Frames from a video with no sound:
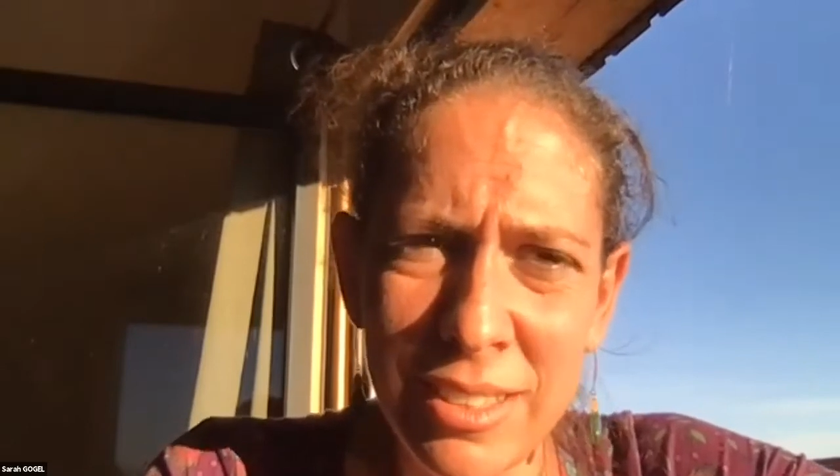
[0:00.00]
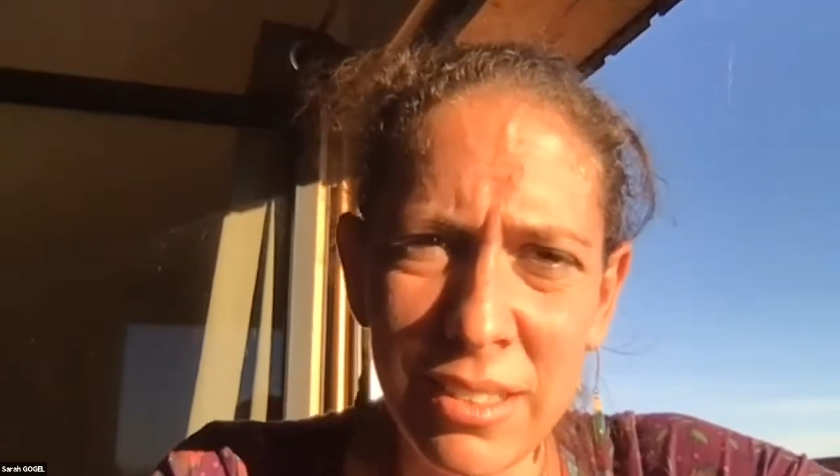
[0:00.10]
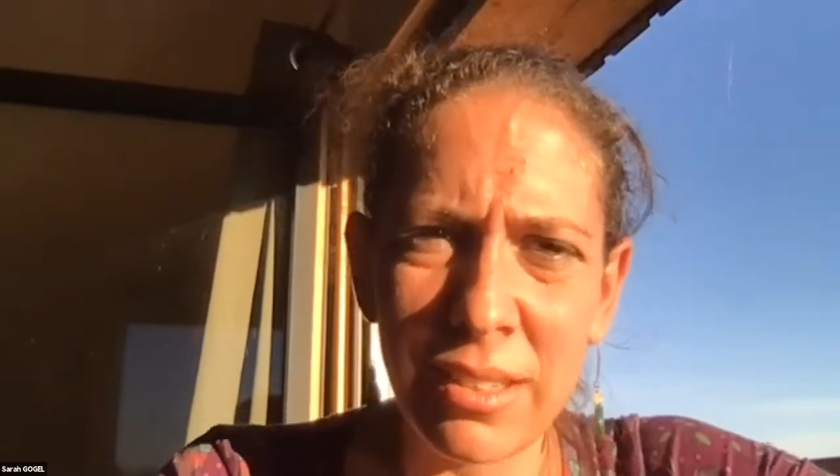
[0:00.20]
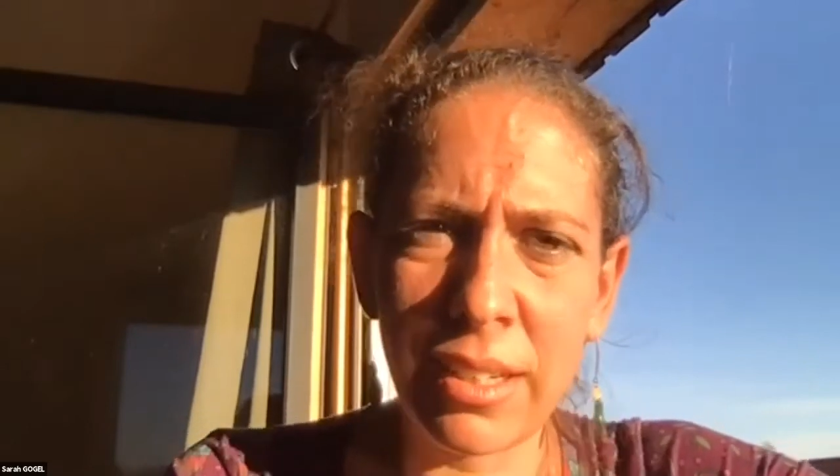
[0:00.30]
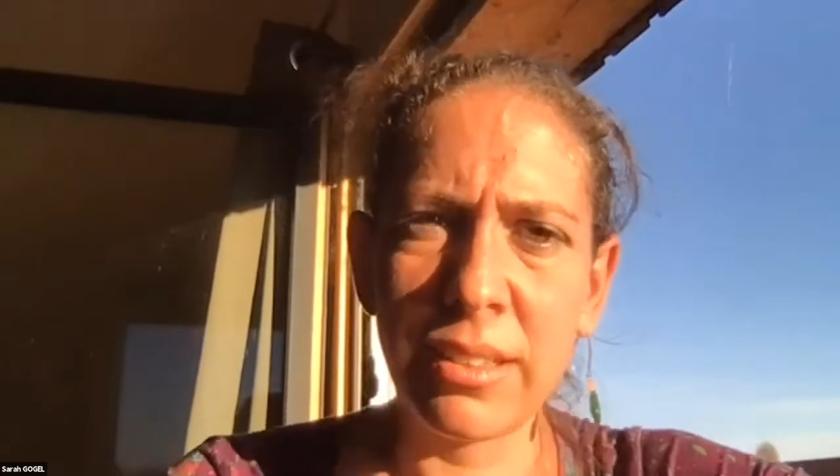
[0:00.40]

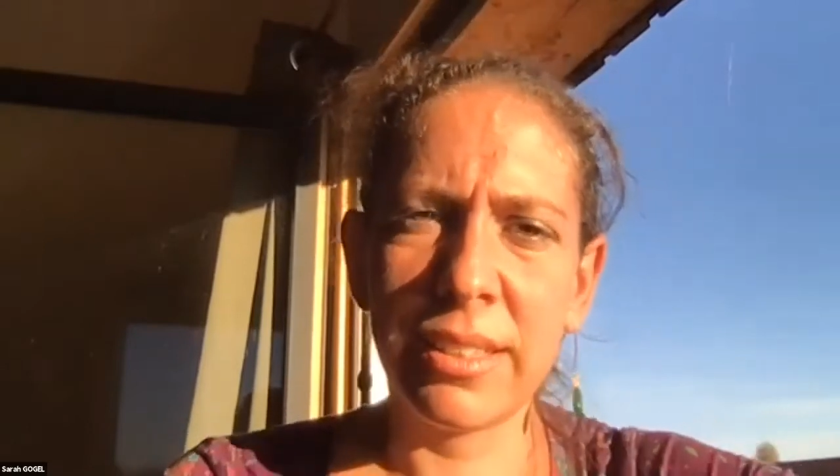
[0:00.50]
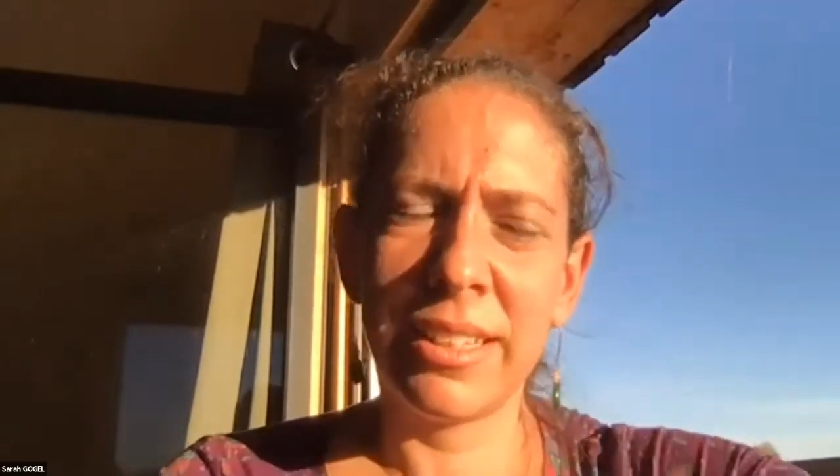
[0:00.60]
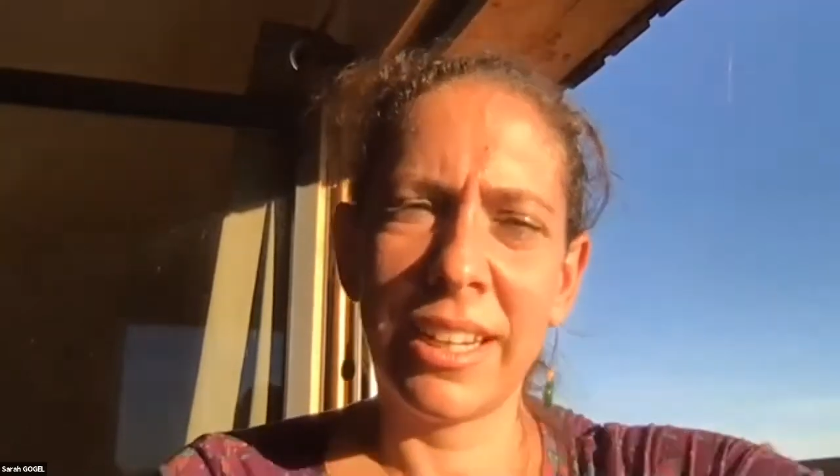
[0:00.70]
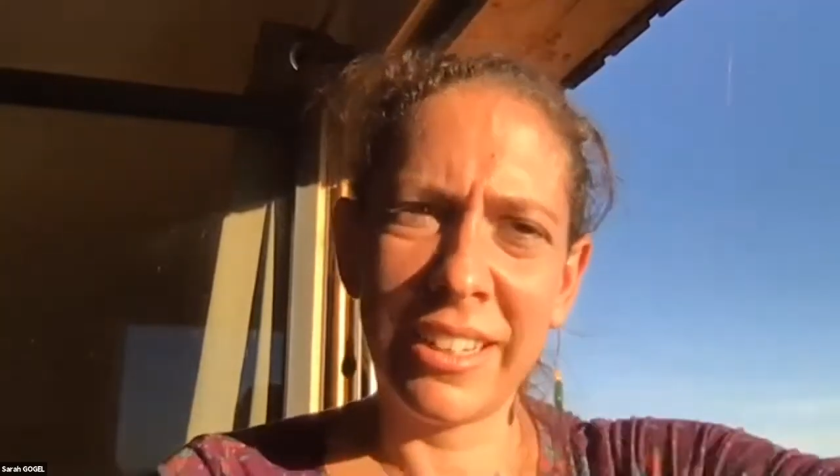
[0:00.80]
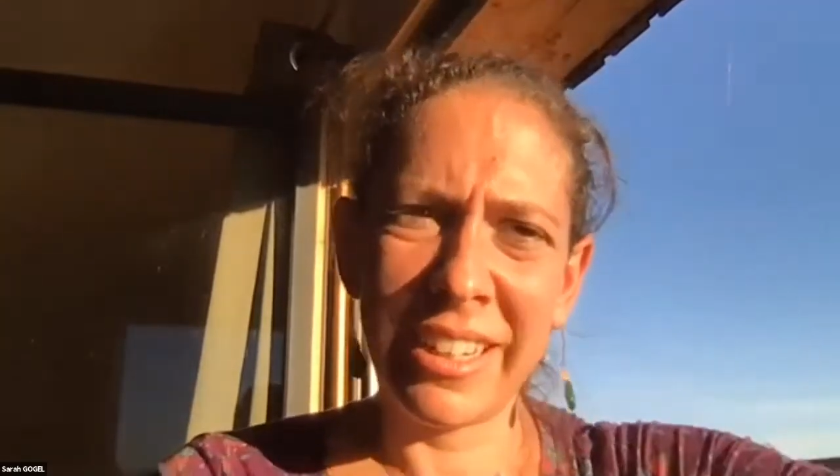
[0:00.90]
since
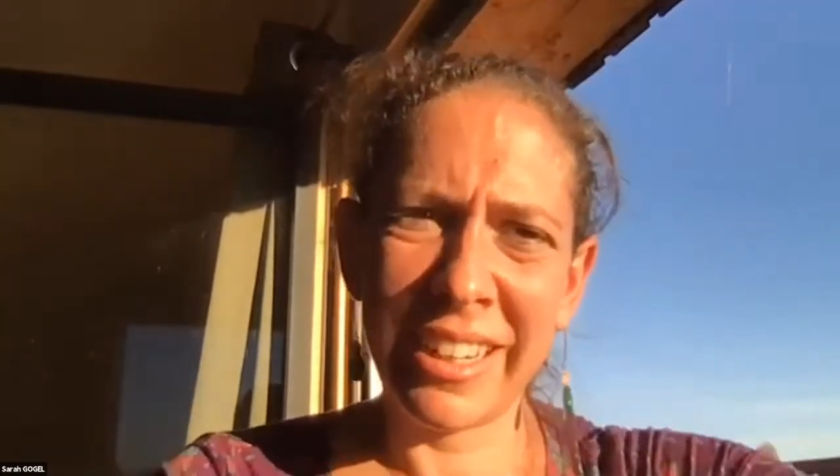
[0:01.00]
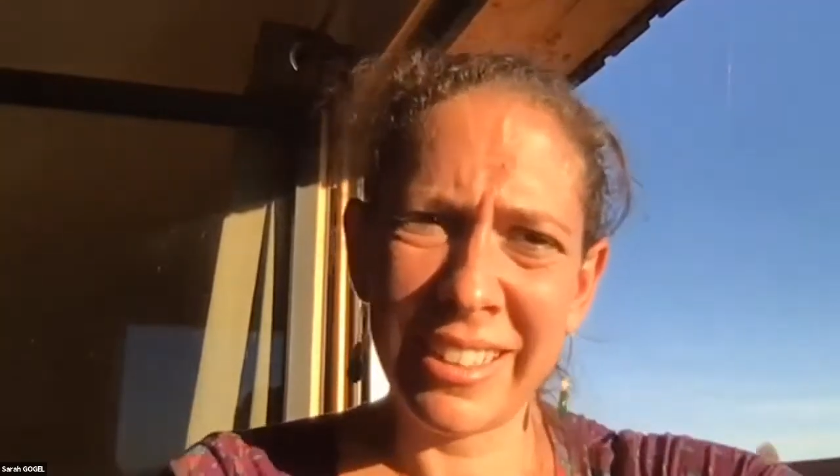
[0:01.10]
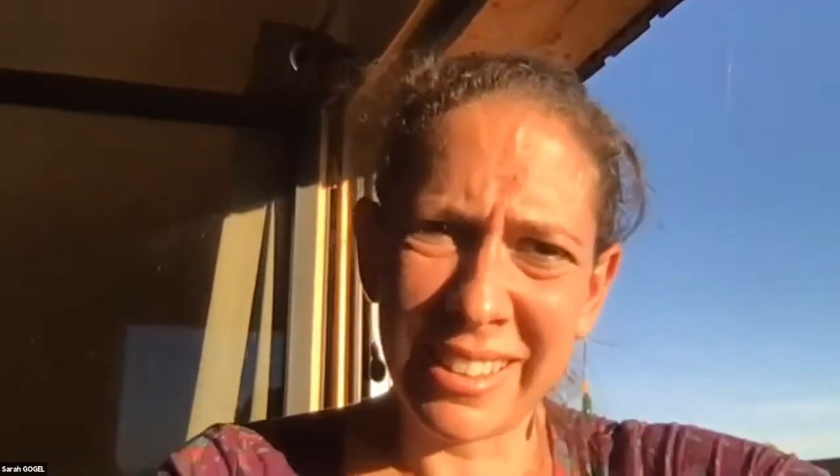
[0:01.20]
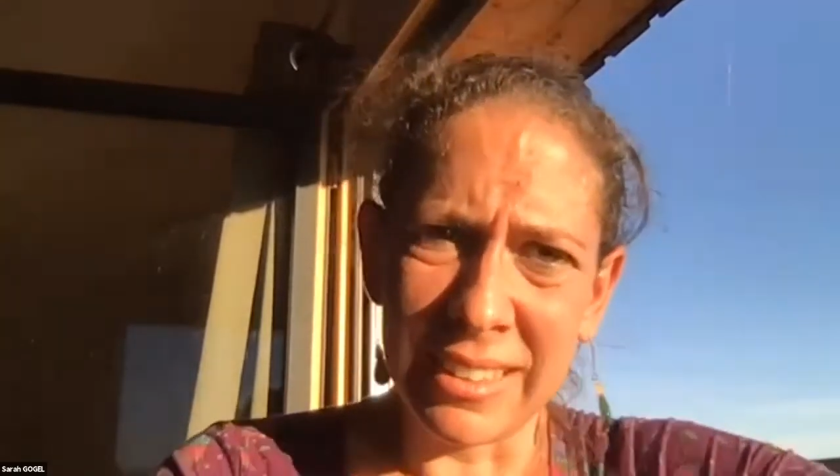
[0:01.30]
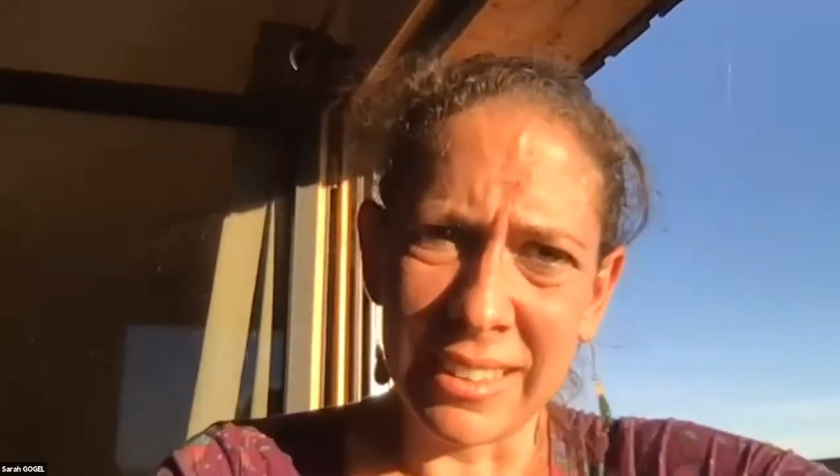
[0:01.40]
1988.